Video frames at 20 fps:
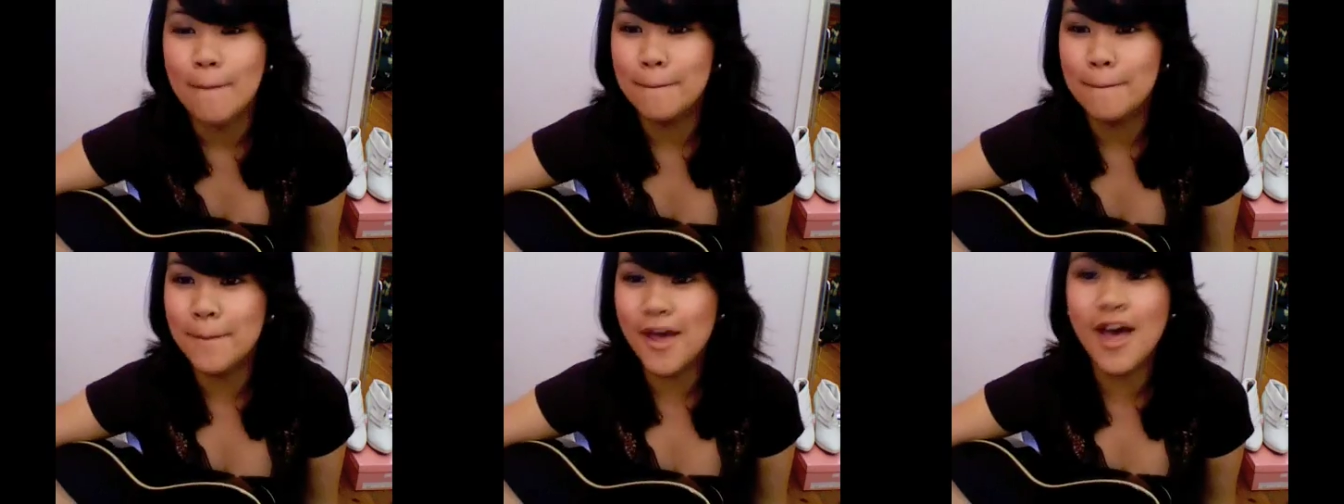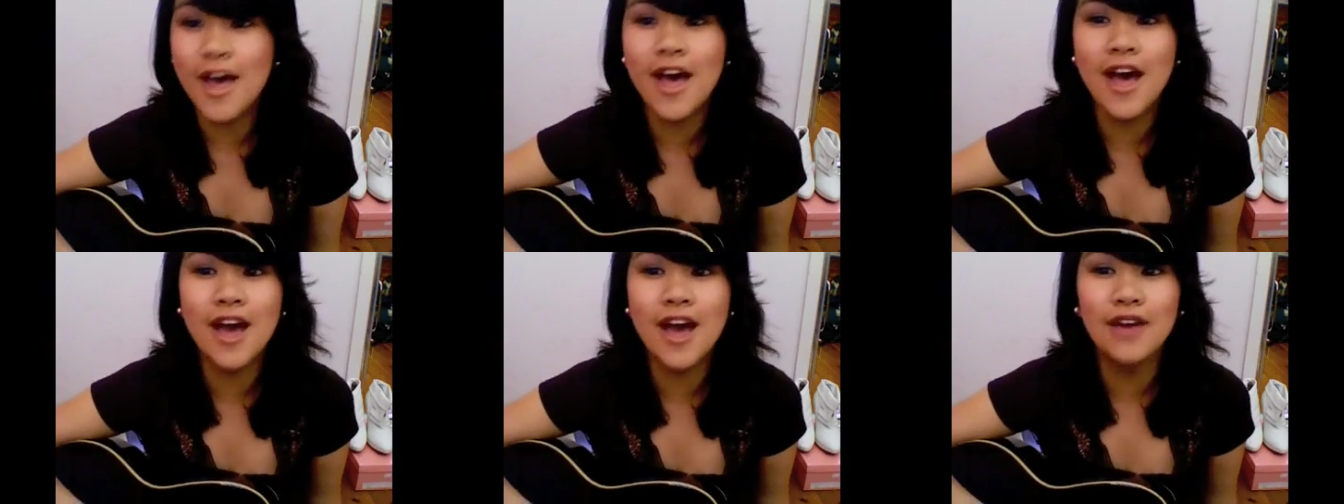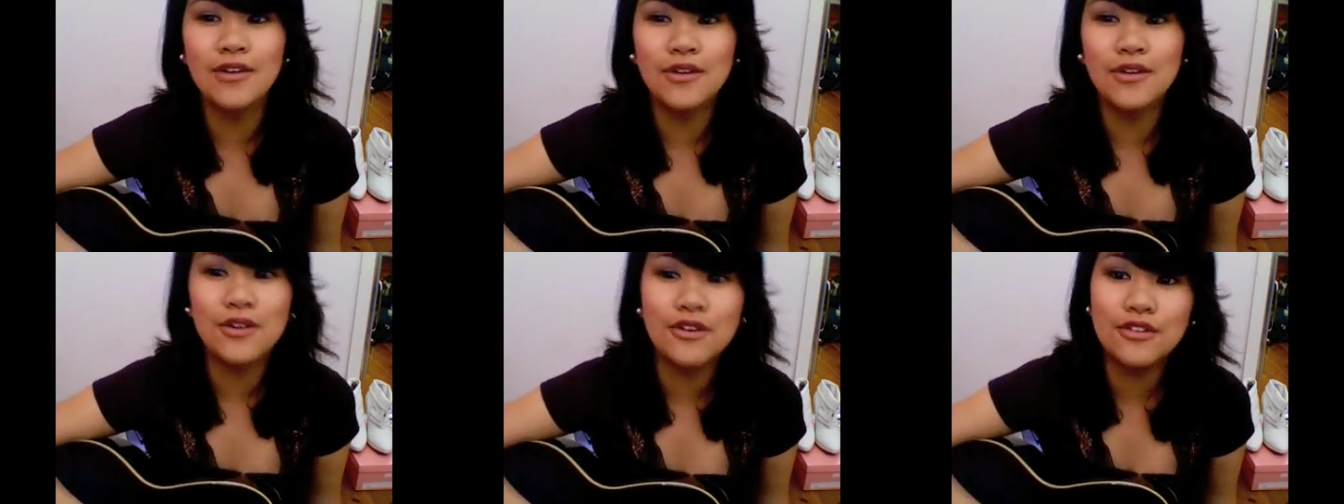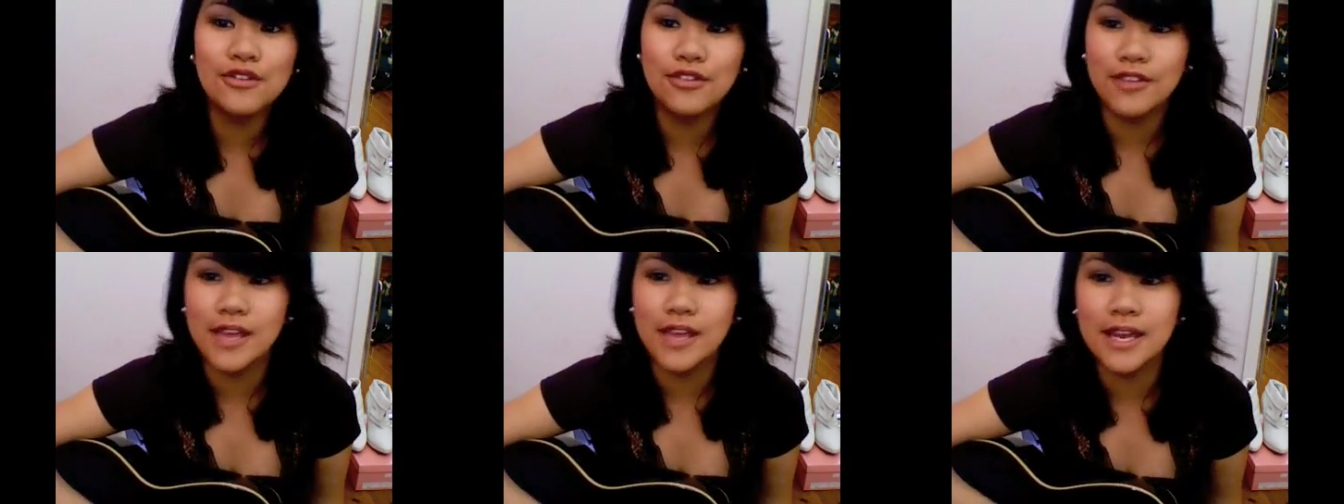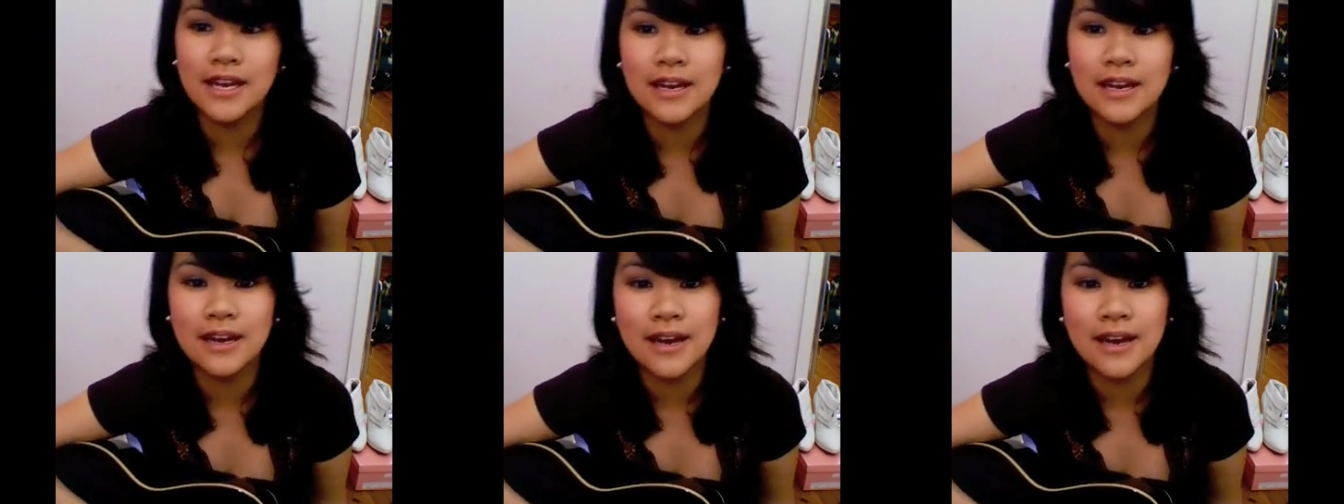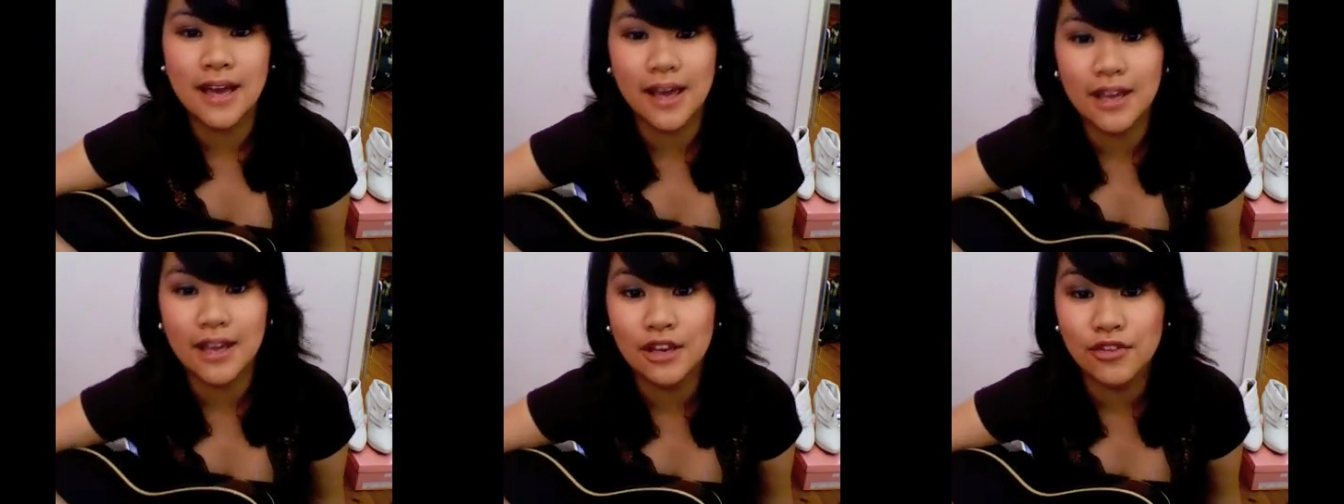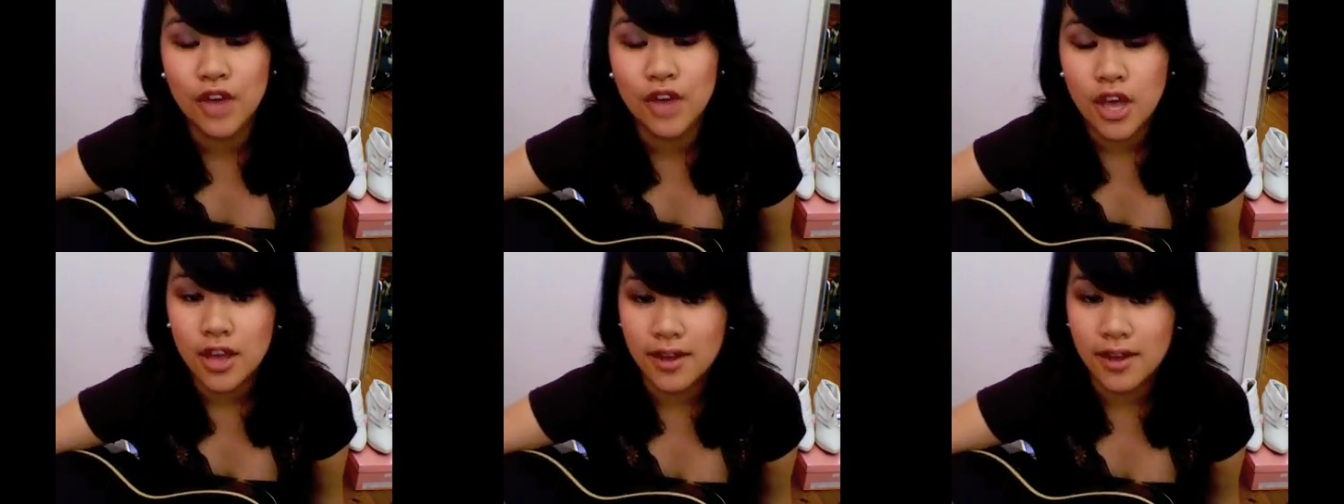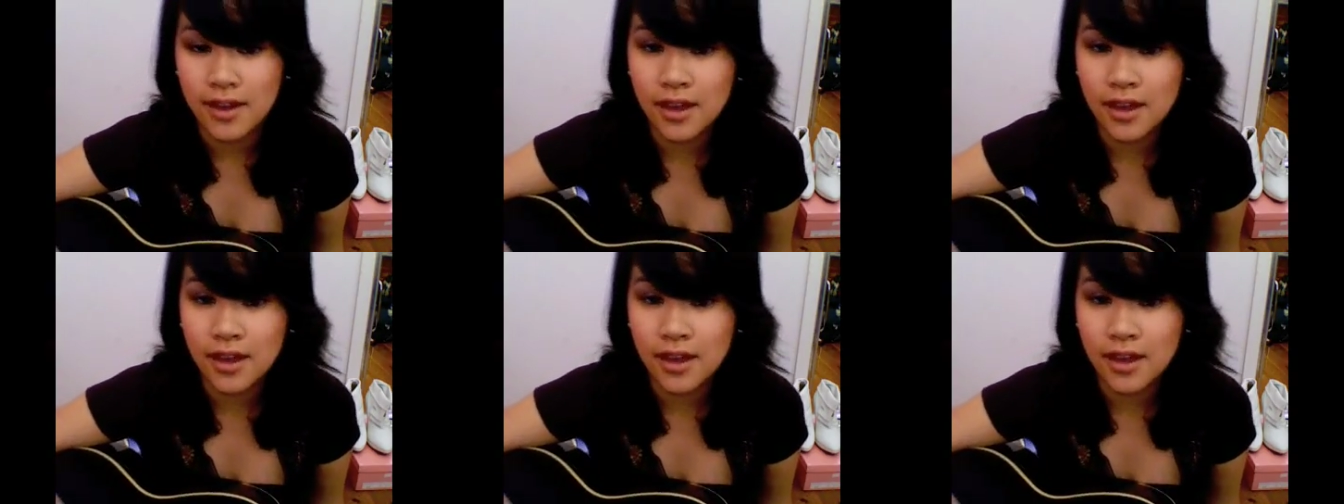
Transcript: better than I've